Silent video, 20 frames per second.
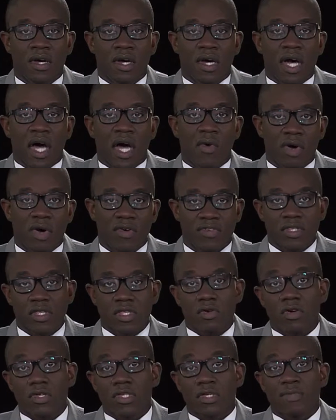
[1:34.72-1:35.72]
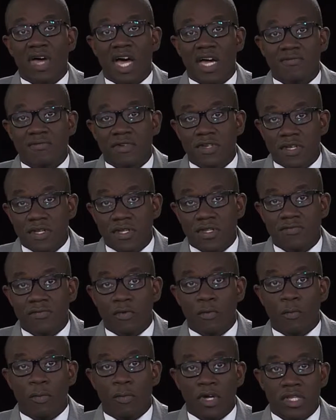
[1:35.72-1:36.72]
However, there are some advocates
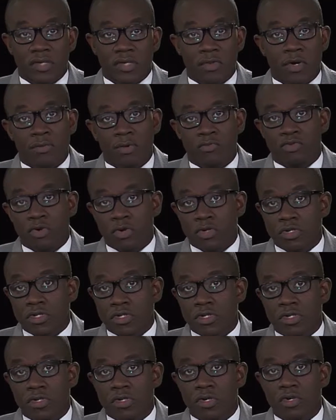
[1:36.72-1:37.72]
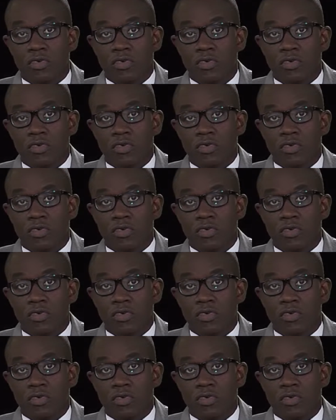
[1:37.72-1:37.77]
for bottom-up approaches